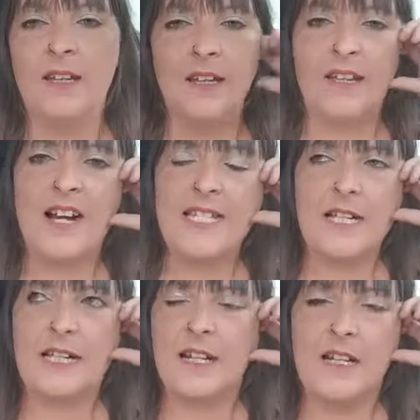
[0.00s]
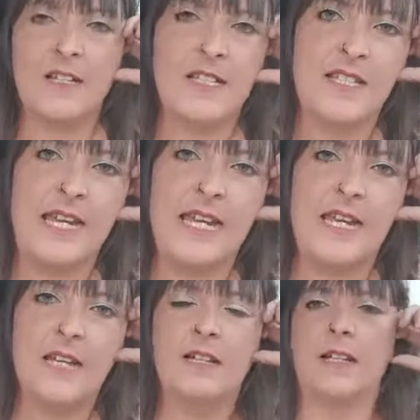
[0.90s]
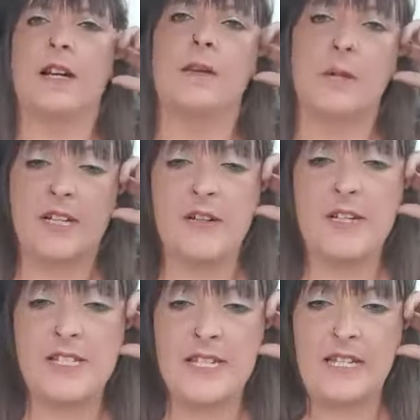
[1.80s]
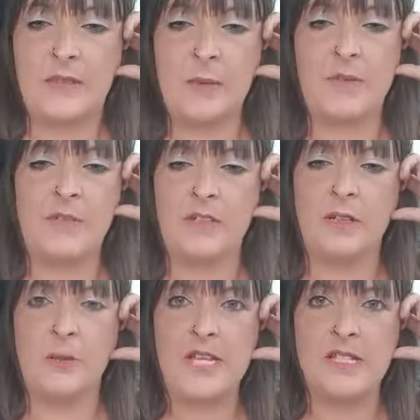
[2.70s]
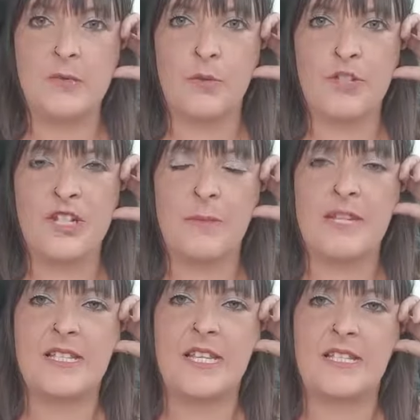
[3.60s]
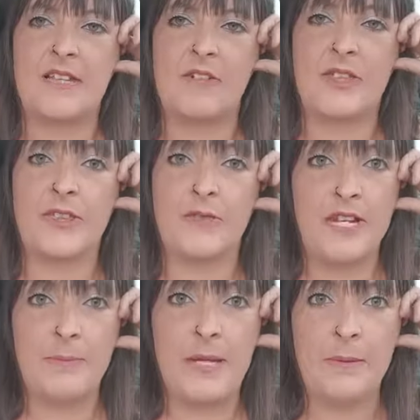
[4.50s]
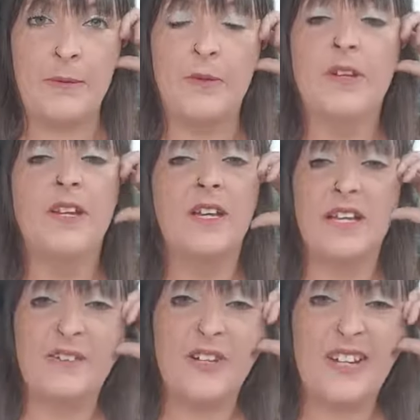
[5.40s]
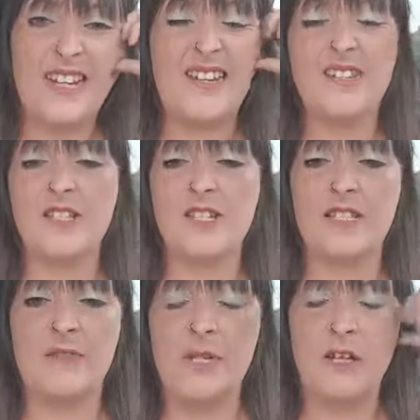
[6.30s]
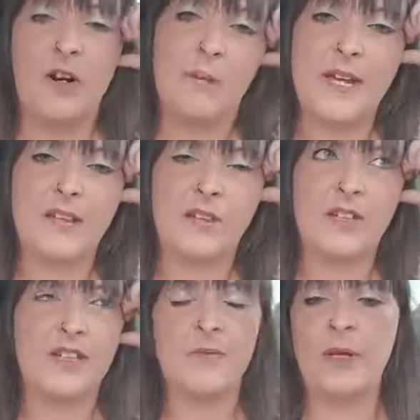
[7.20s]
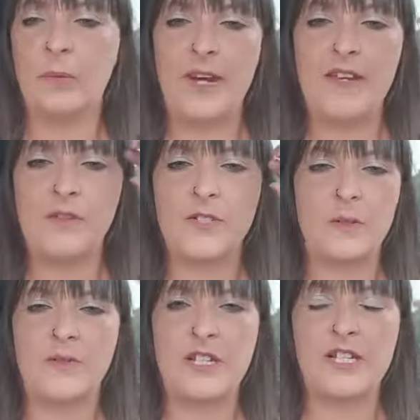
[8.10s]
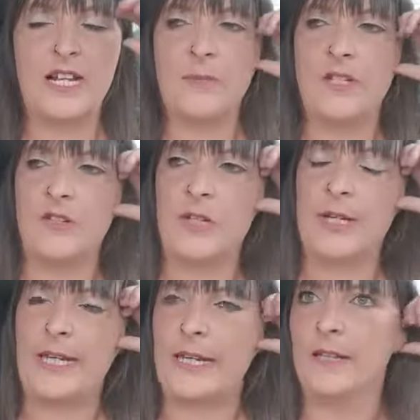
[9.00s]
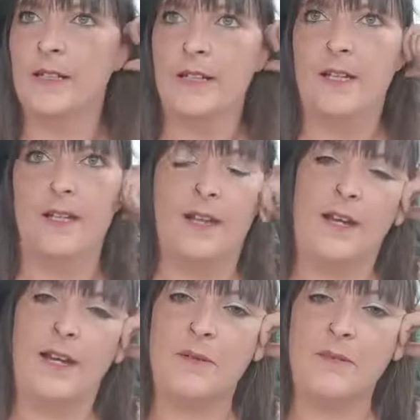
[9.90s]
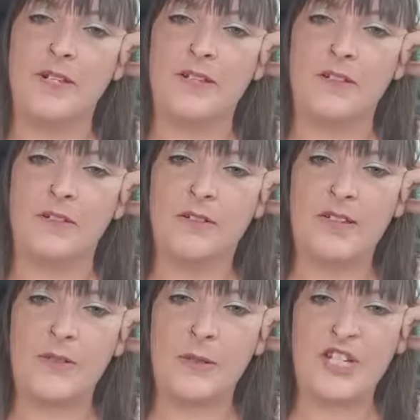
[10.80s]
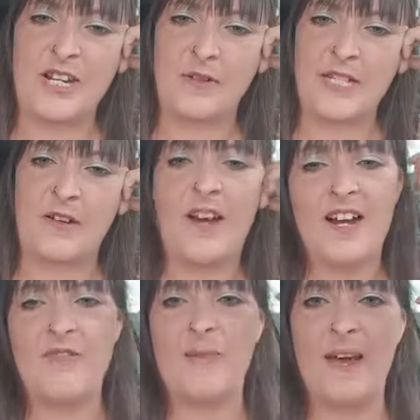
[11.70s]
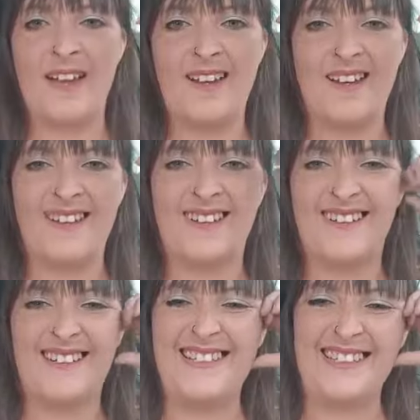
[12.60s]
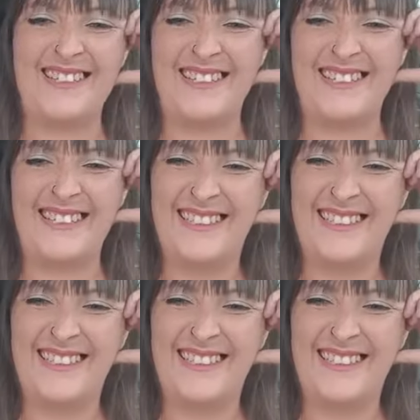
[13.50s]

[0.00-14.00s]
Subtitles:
Guys, I can't see, I can only see at the moment that Louise is watching, but it says there are 3 people. If you're here, just give me a comment or give me a wave or something. Just let me know you're here, and I'll give you a shout out. Hi Rebecca, how you doing?